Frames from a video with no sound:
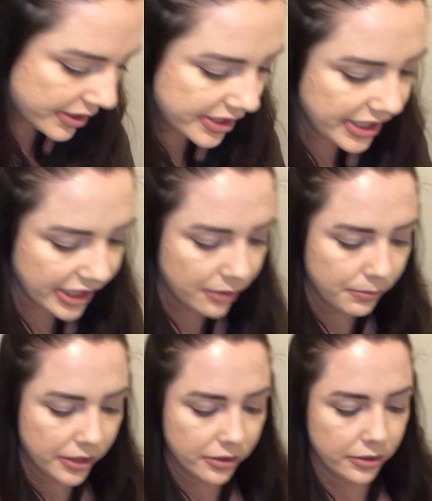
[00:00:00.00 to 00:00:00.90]
second
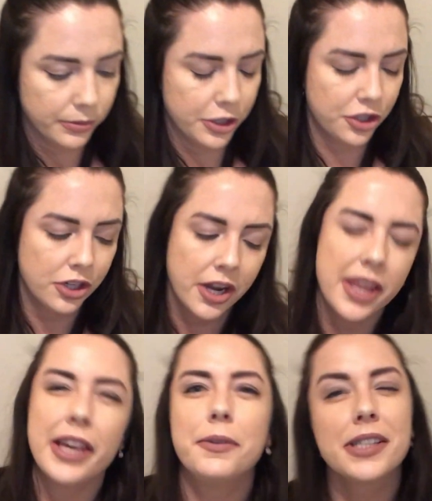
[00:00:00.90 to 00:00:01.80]
bundle, which
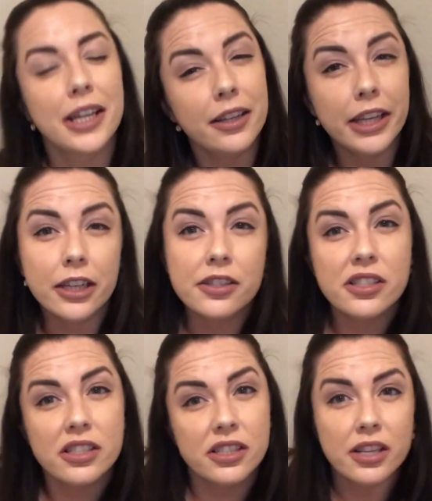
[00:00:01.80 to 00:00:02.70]
that was kind of like a
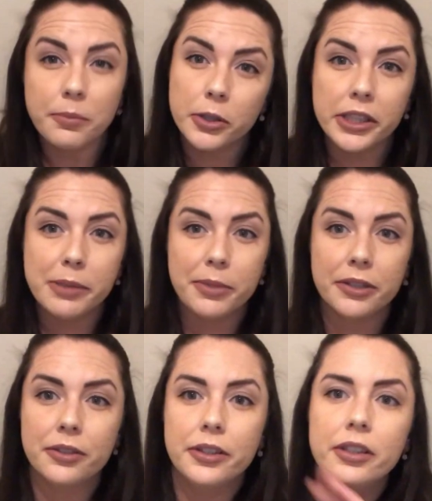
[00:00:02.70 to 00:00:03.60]
summery
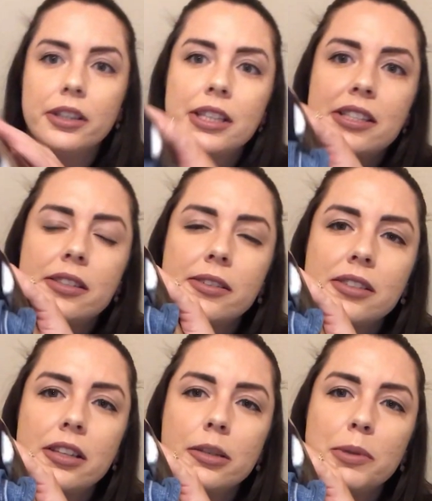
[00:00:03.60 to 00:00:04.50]
bundle. This
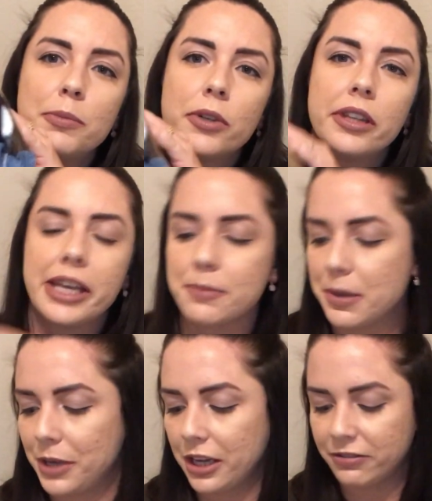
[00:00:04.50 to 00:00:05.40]
looks a little bit more like
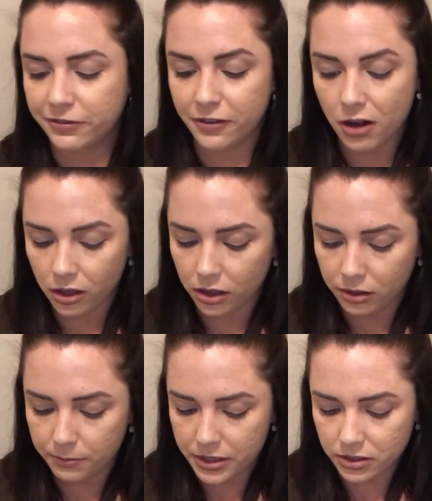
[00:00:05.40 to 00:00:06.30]
maybe a
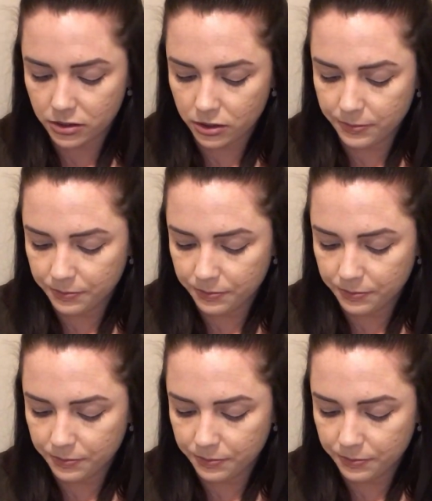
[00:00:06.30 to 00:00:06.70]
fall bundle.